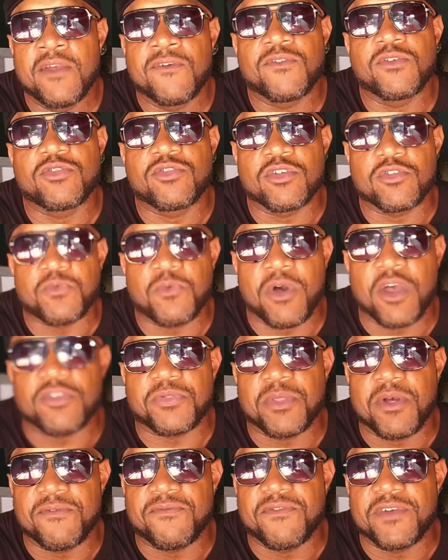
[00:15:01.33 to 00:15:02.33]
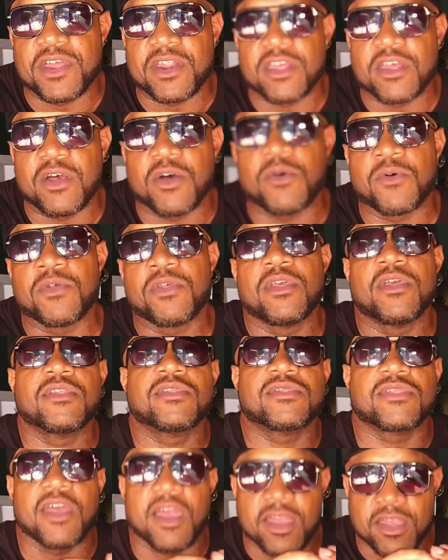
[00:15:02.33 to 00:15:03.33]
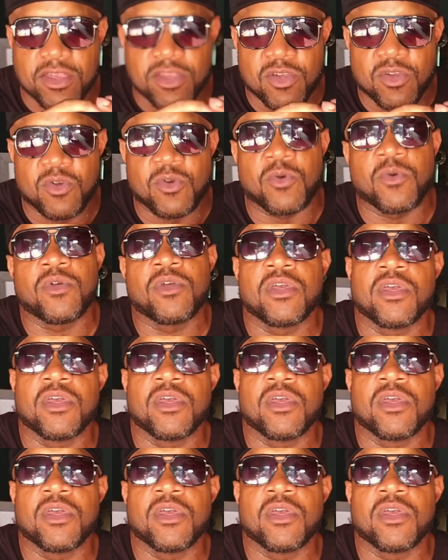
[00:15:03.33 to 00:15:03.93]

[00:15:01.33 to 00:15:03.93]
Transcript: you just watched my video. Thank you.